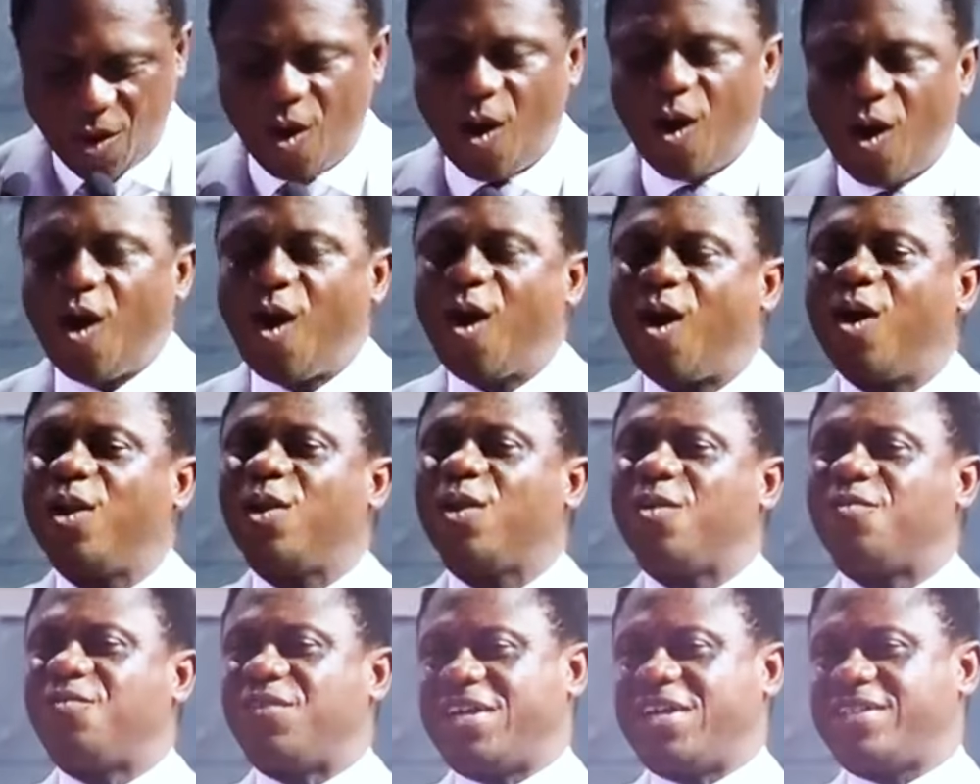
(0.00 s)
All
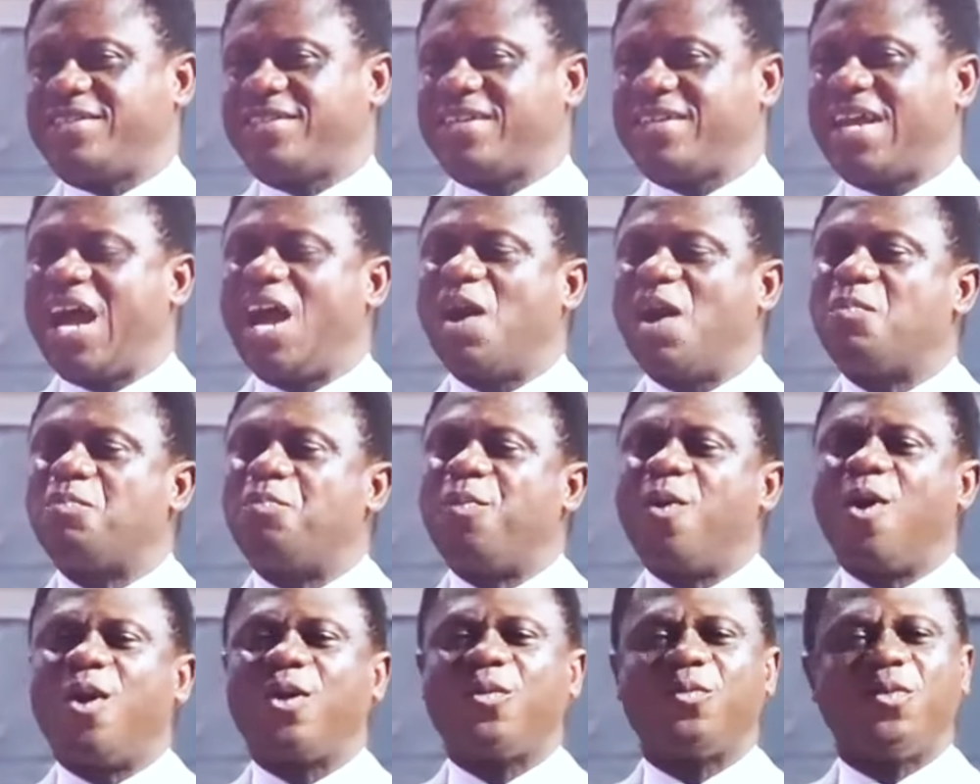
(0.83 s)
of us are
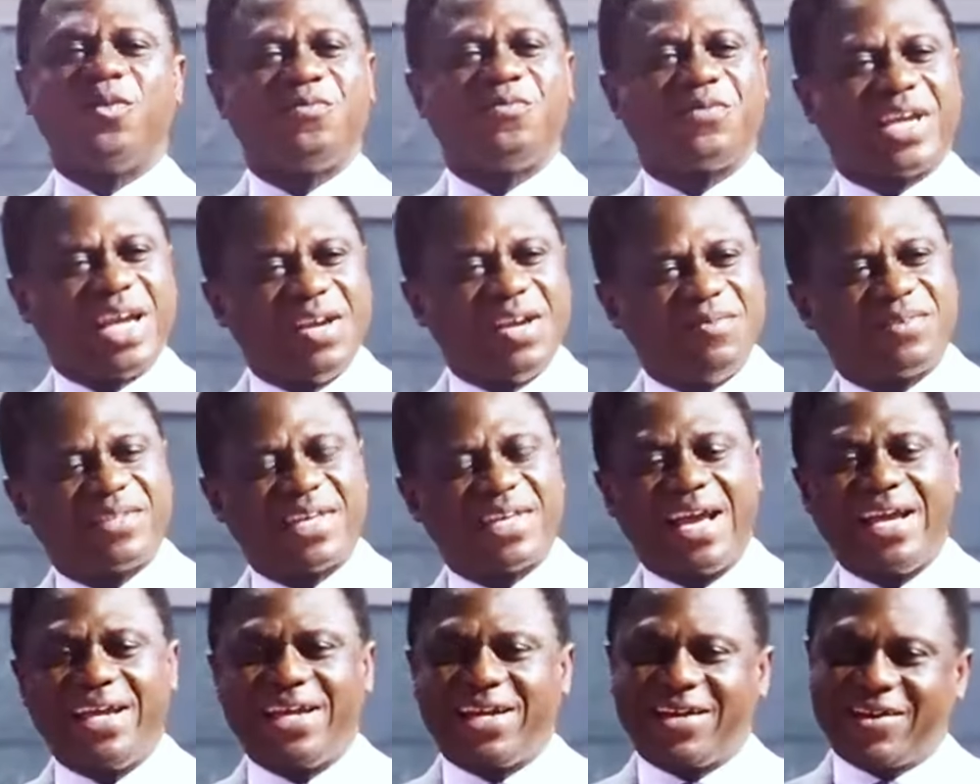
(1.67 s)
born with gifts
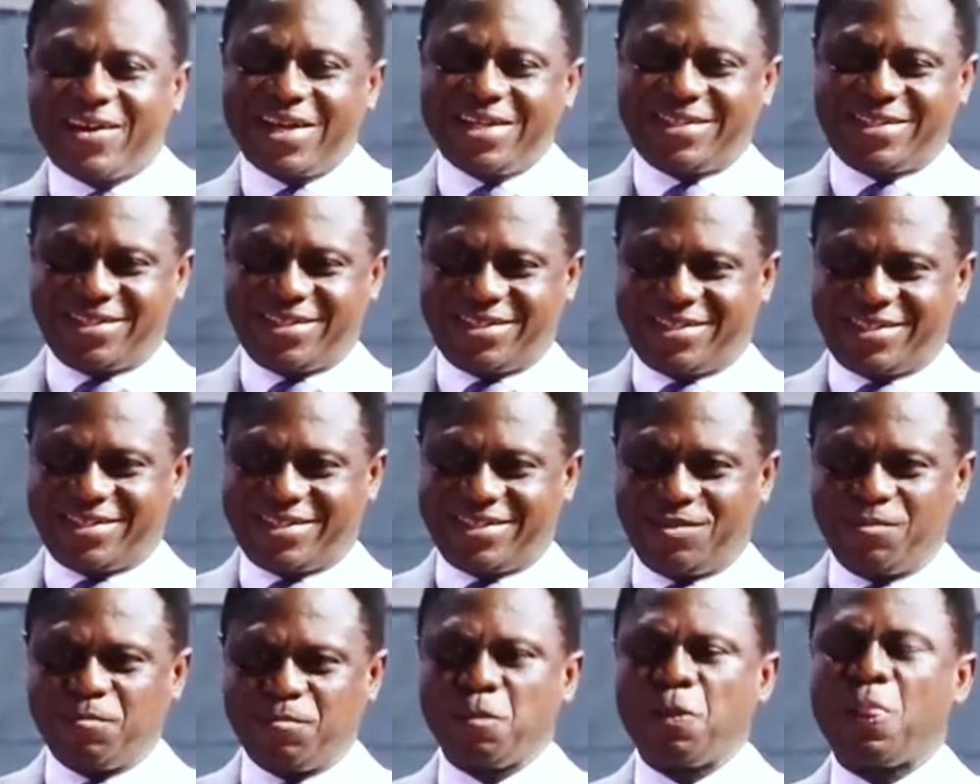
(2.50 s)
and graces.